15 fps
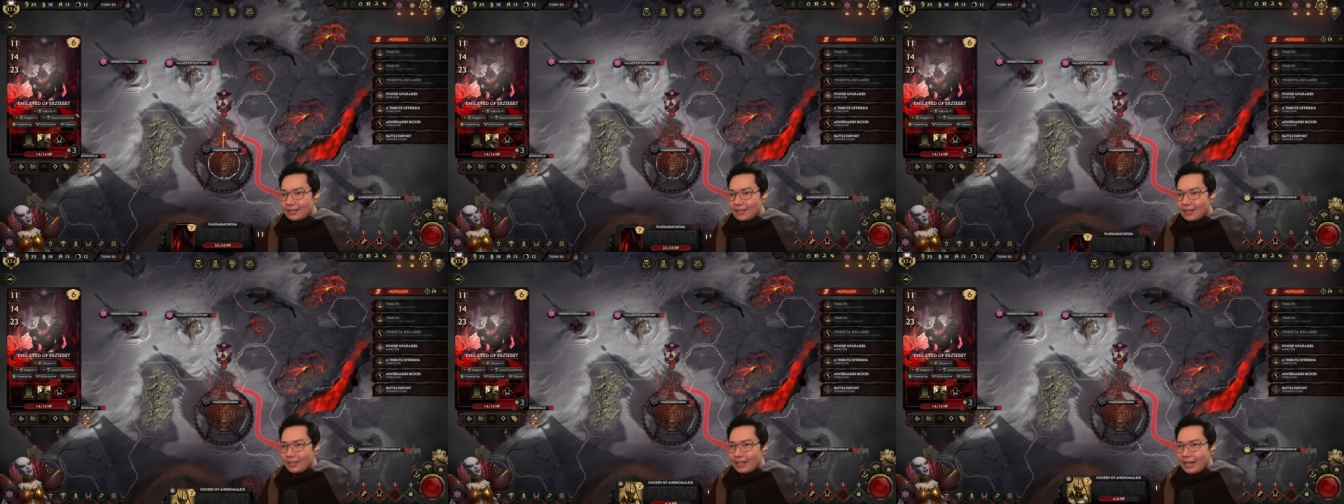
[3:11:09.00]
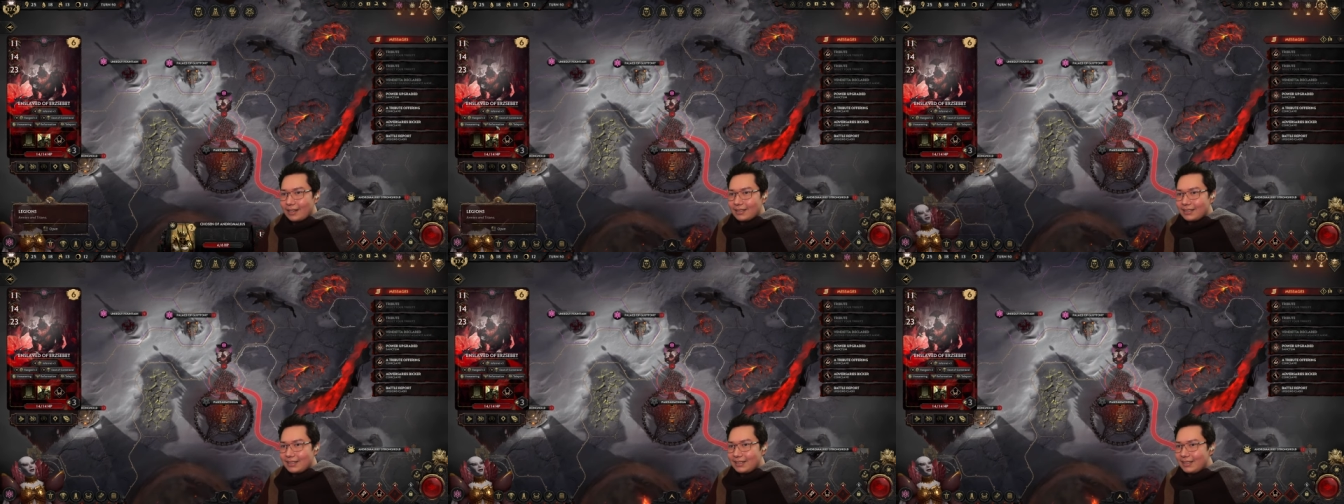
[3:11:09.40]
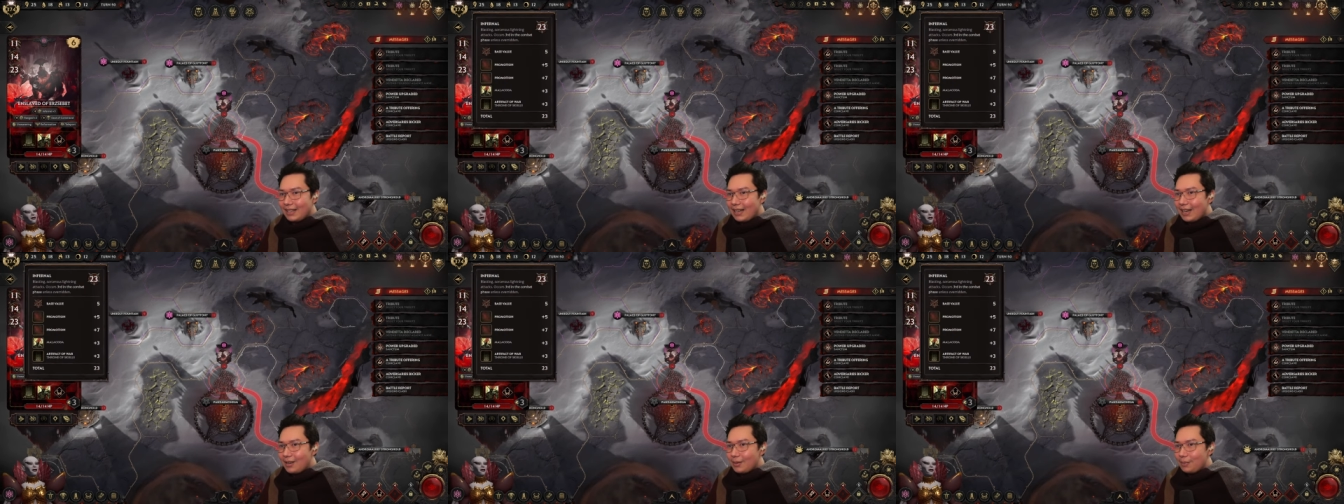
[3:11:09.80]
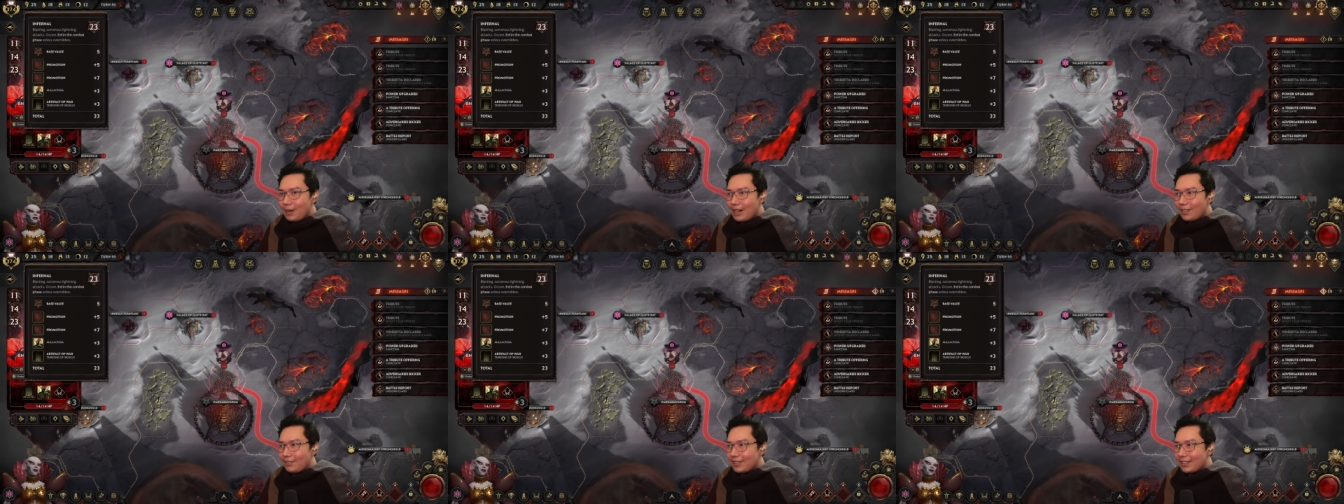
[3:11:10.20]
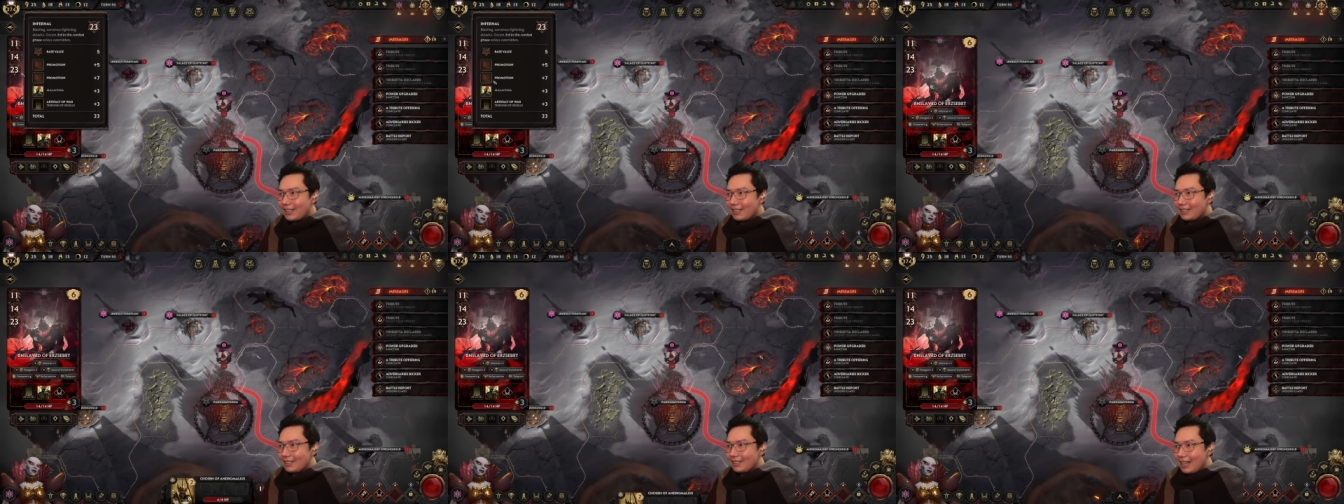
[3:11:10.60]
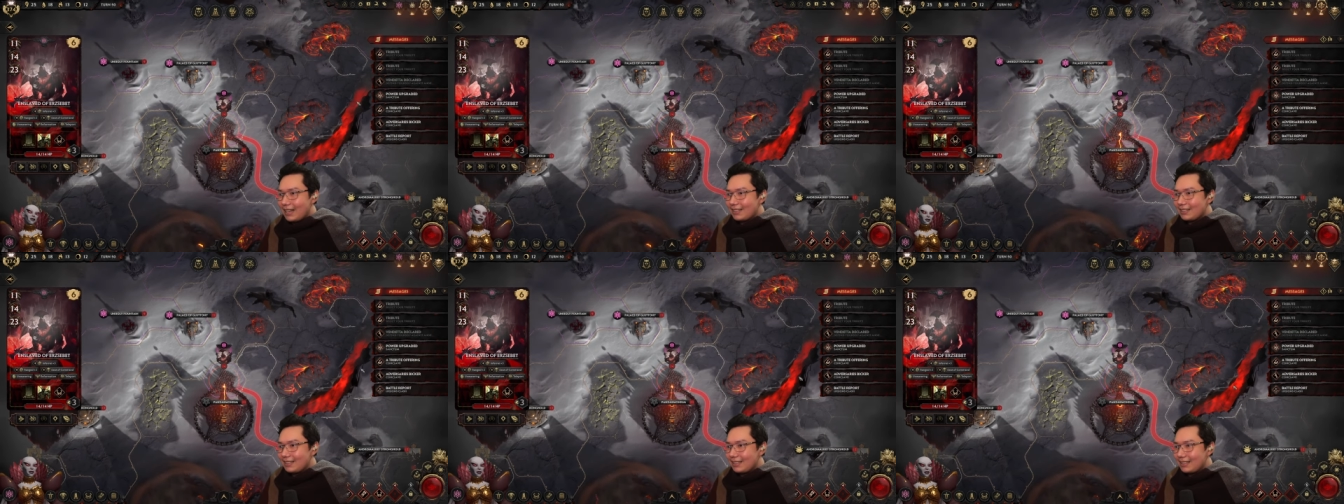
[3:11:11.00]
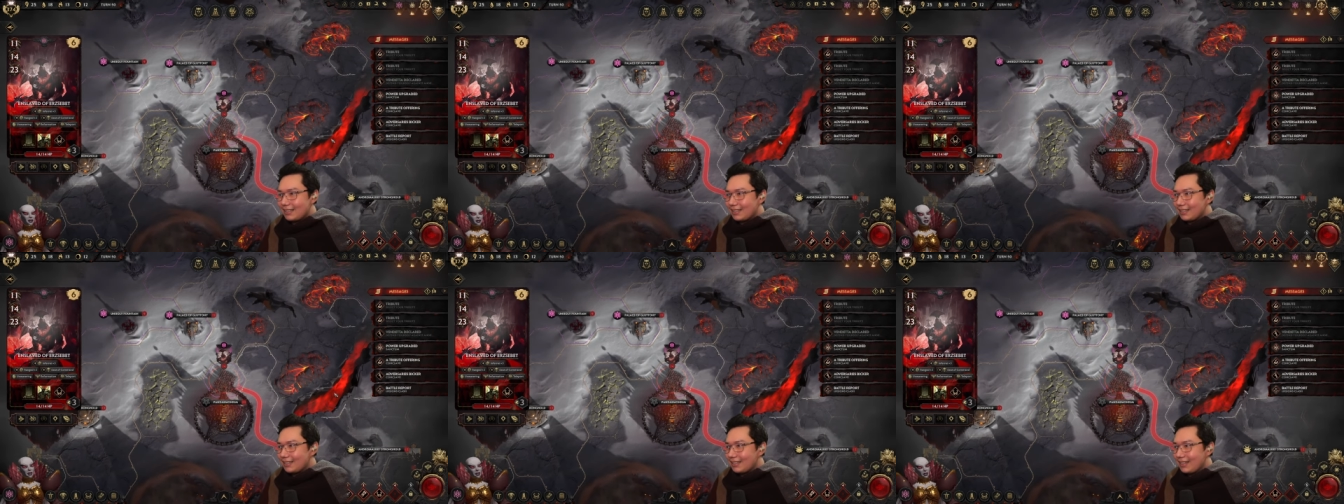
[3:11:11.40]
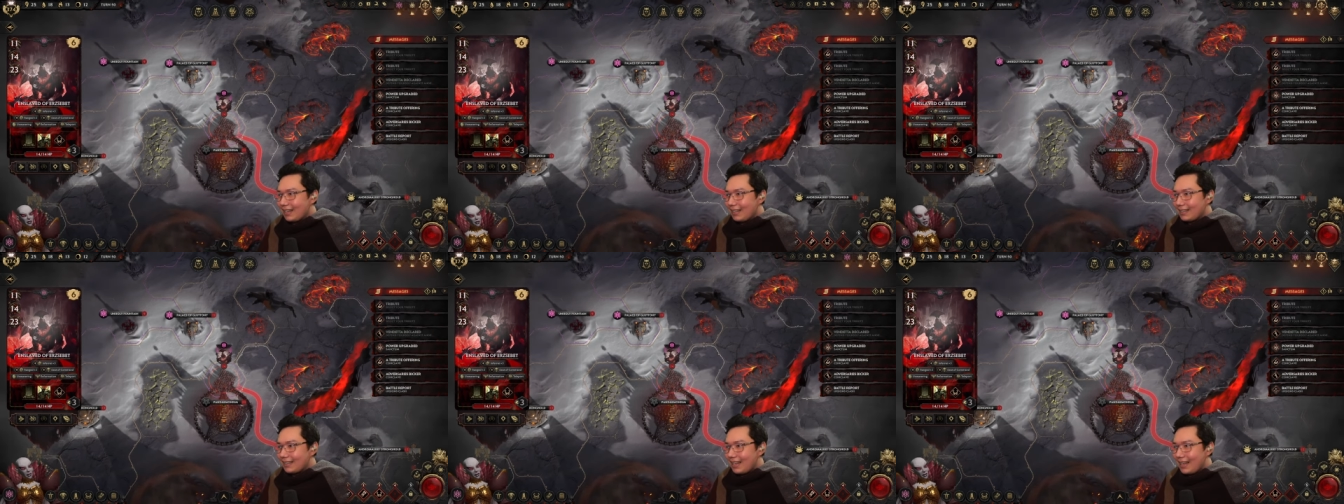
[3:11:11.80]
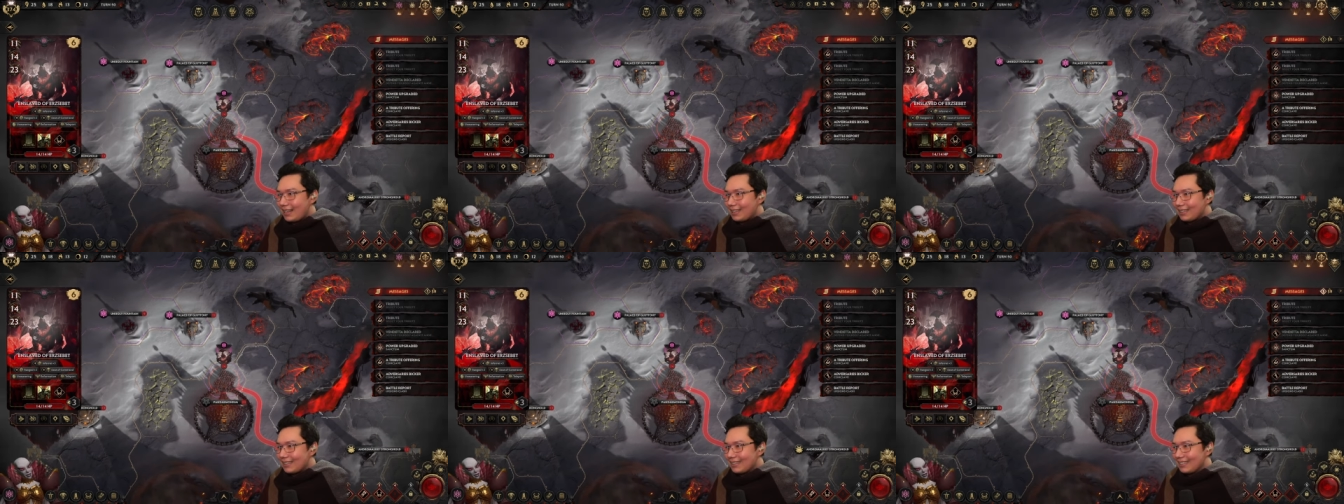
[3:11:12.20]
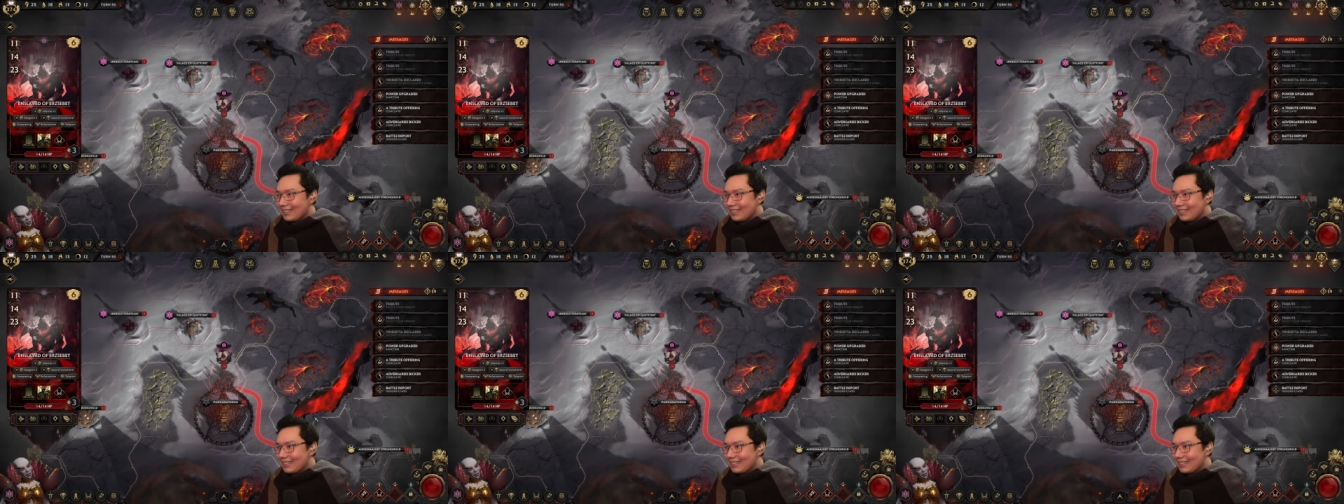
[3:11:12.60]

Okay, I'll see how powerful it is next turn. And then...